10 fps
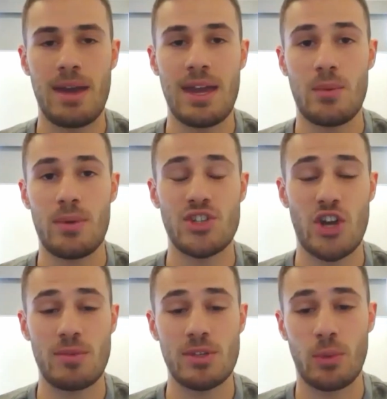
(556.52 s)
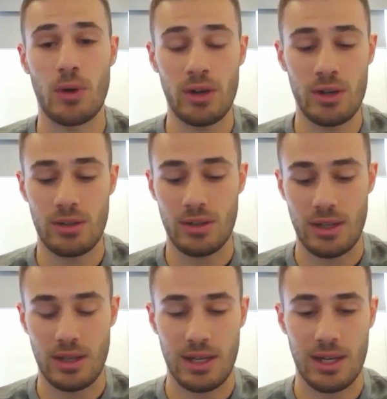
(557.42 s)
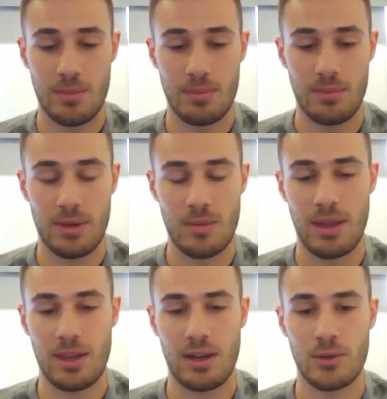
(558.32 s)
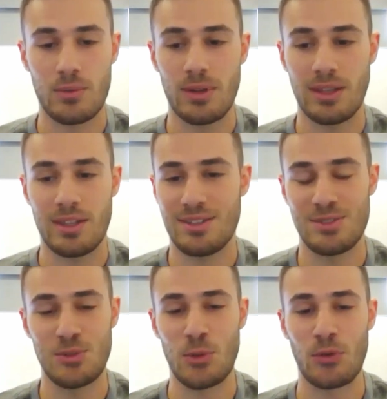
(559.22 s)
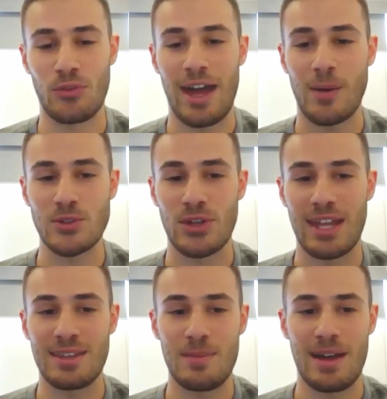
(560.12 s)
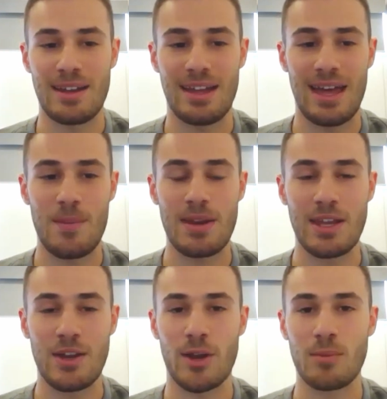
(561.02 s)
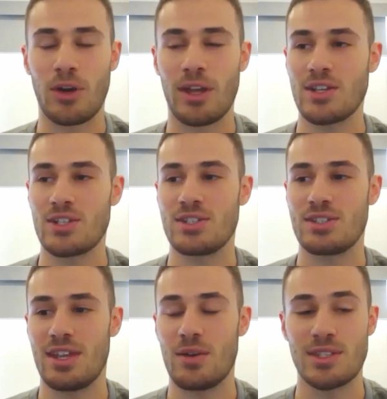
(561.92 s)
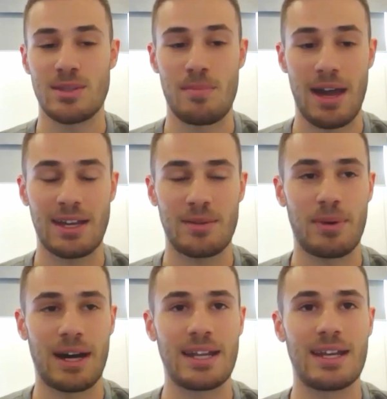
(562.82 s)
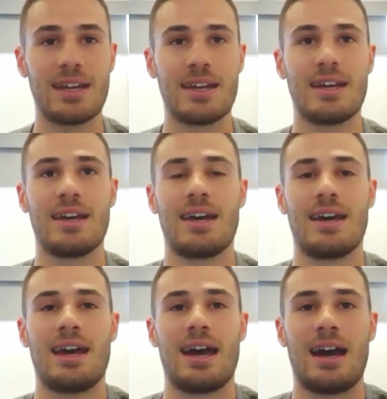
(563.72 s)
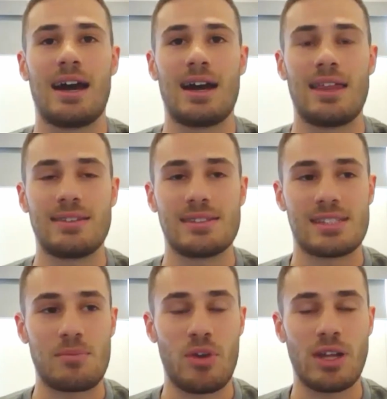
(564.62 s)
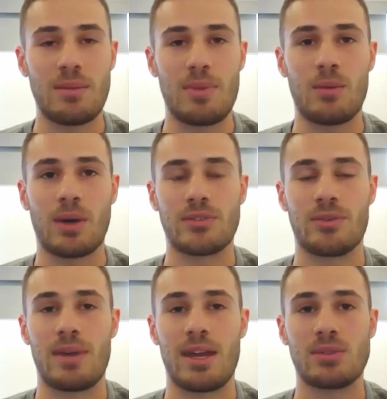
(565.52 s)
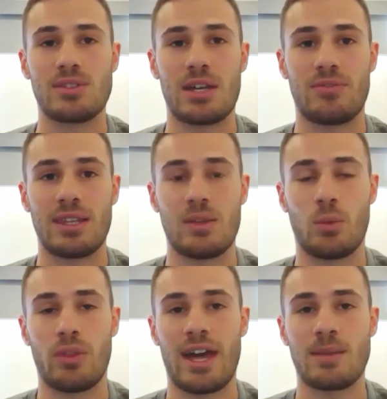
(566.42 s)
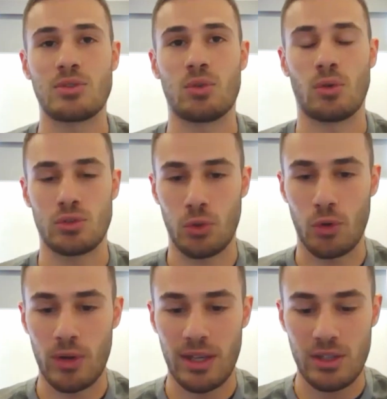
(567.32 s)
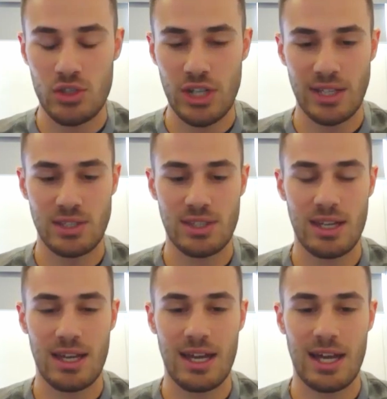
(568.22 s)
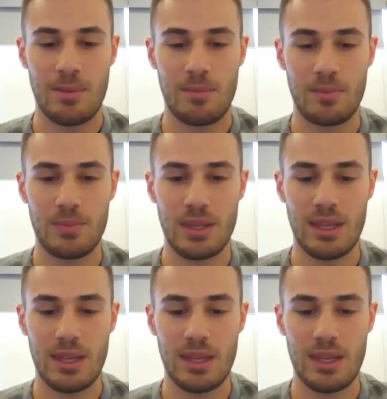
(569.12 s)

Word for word: me, with Jeremy's work, um, I mean, I could really talk for hours on end about how many incredible connections there is to make, but some really big ones for me was definitely well, the Adam Stork story just um,